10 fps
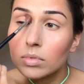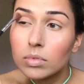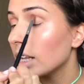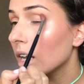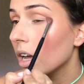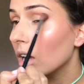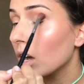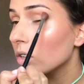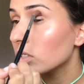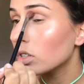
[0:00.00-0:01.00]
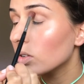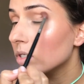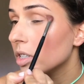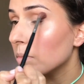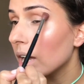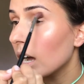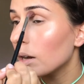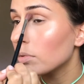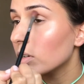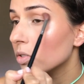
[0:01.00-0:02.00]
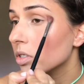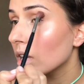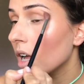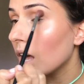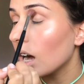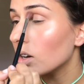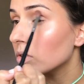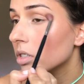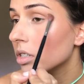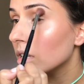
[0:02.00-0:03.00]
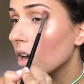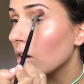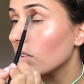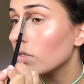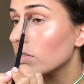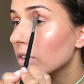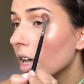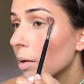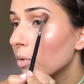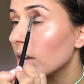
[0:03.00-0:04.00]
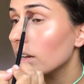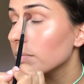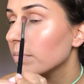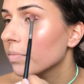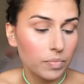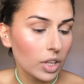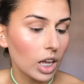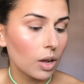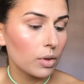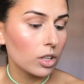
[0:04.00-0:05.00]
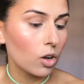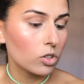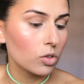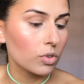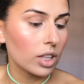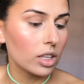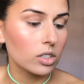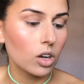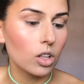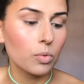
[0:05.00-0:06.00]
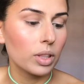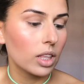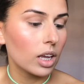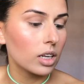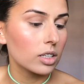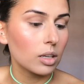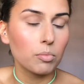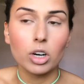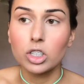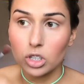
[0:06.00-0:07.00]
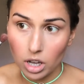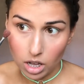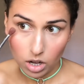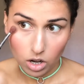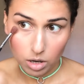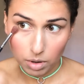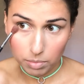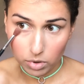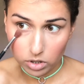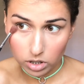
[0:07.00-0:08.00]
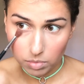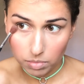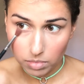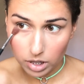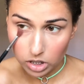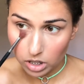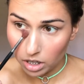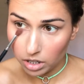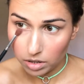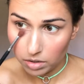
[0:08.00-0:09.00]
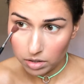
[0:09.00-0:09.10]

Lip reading: And I also did my eyebrows out of camera, and I will also run this color in the same brush on my bottom lash line.